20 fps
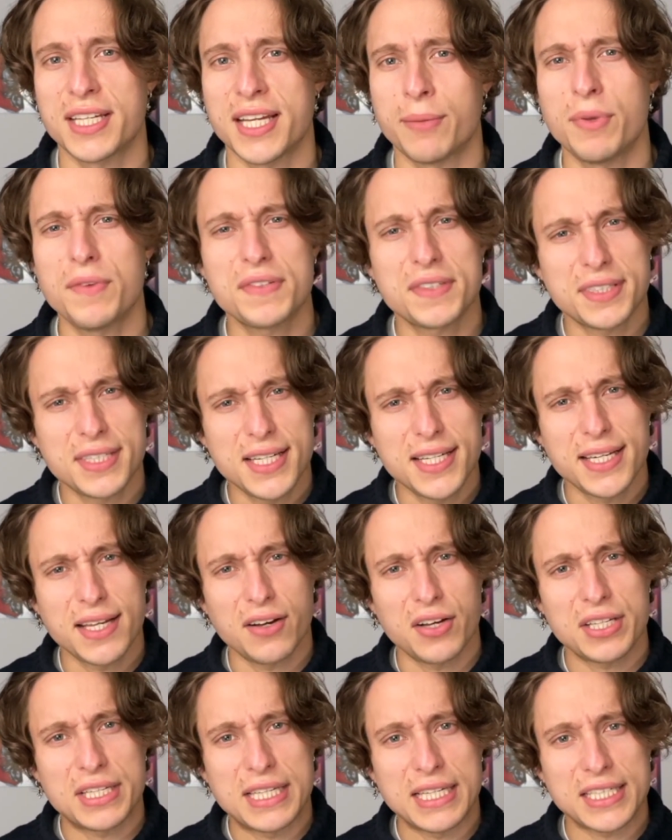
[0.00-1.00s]
And we've seen it,
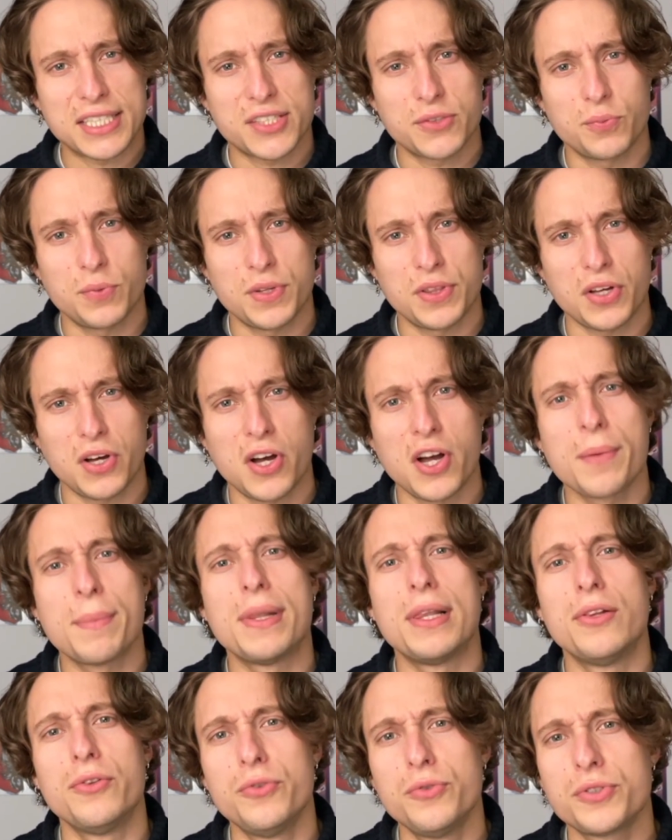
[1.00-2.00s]
I guess, with I'm a
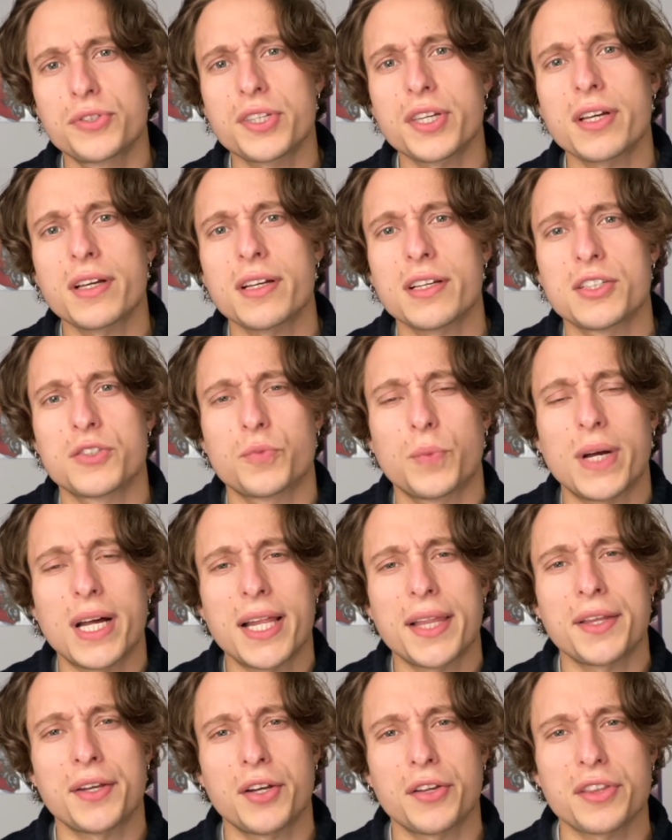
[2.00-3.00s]
Loser as
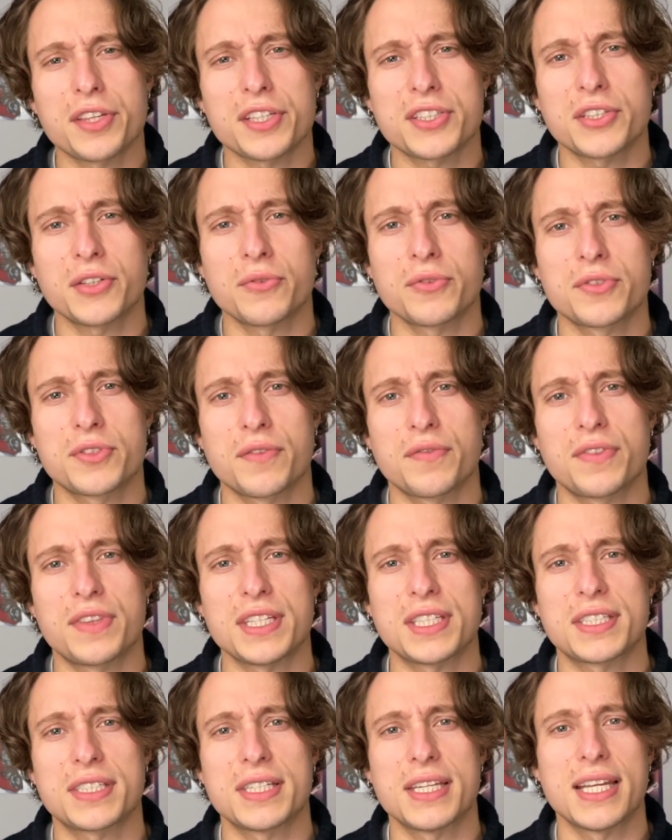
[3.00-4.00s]
well and other songs of
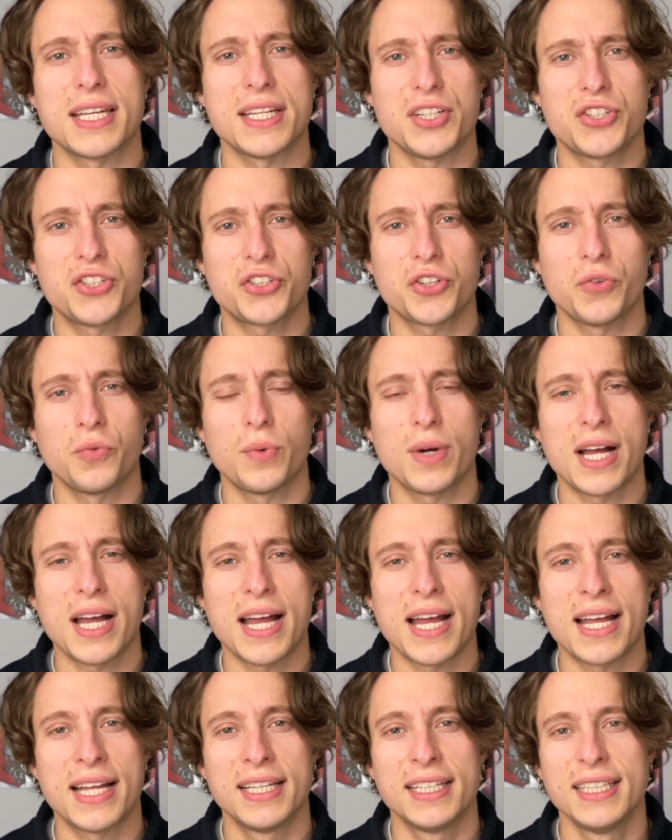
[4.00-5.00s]
this nature
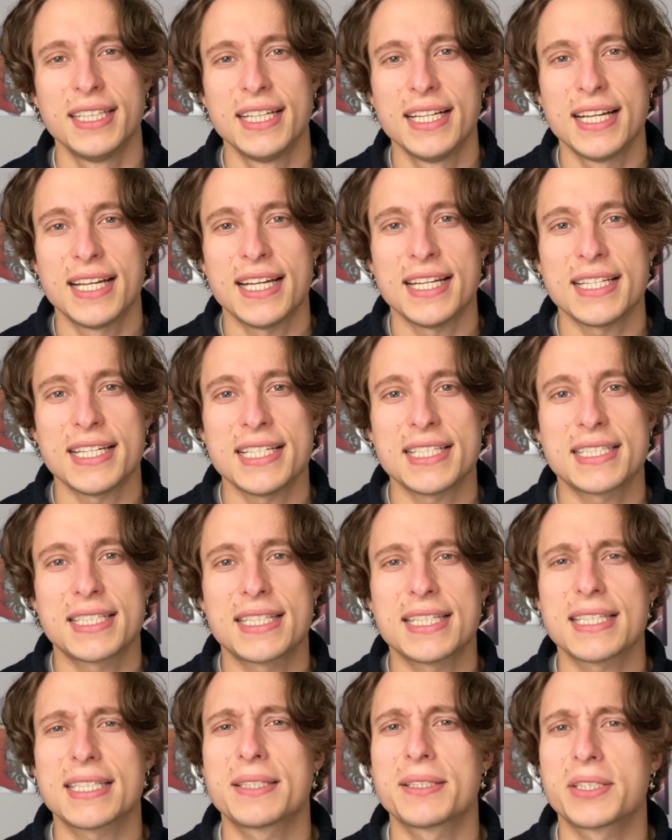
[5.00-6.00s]
where it is
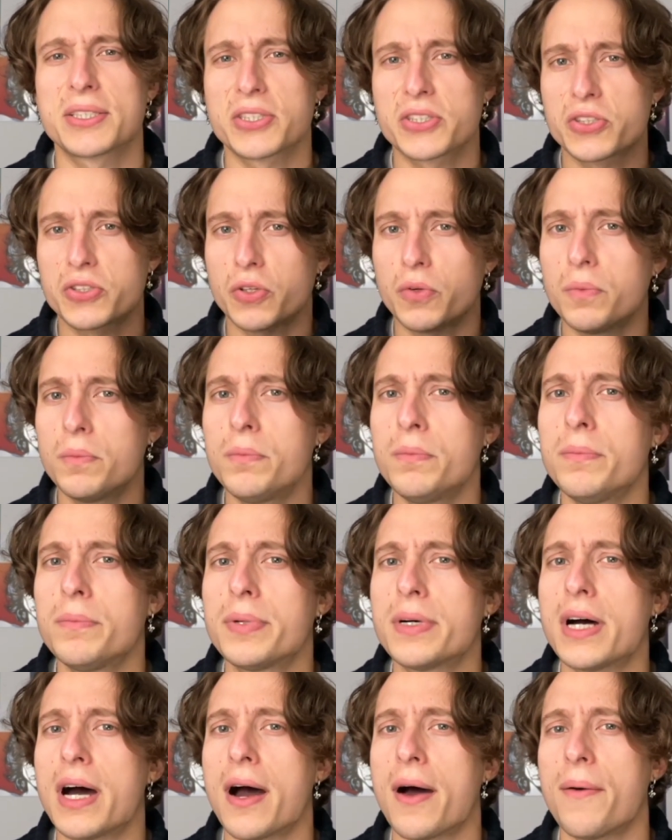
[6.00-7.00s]
this
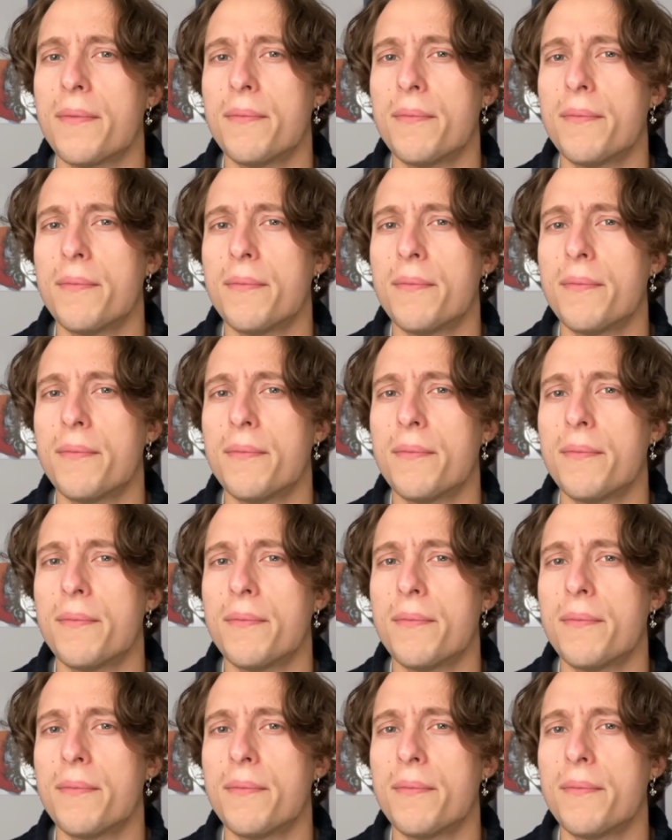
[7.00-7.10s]
somber,